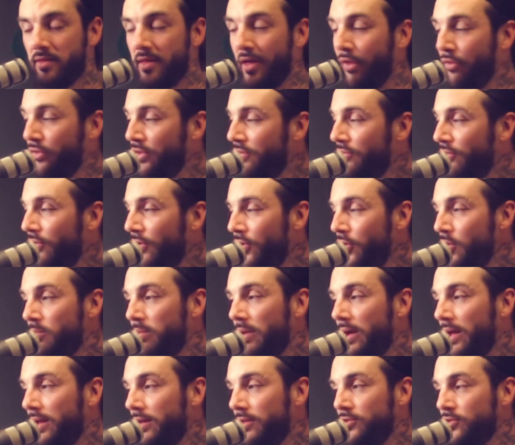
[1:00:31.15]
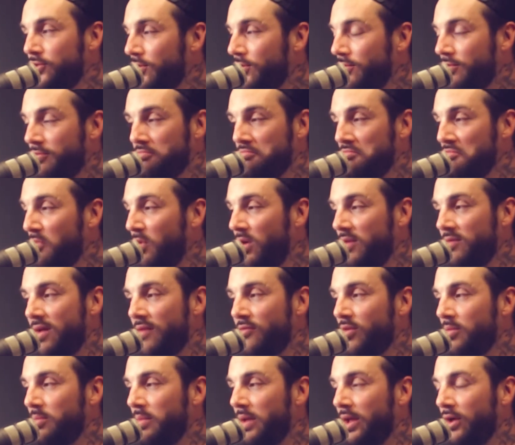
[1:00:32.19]
It's healthy for you, but it's just we've
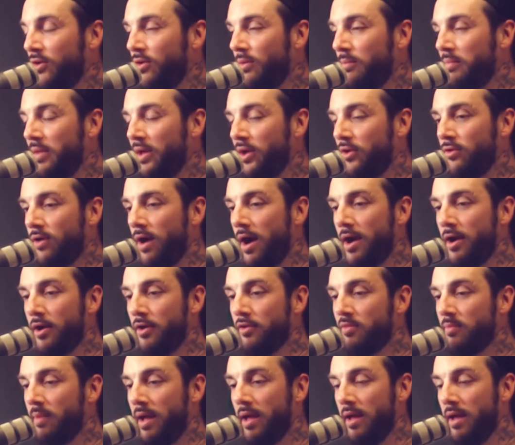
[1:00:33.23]
never been big criers.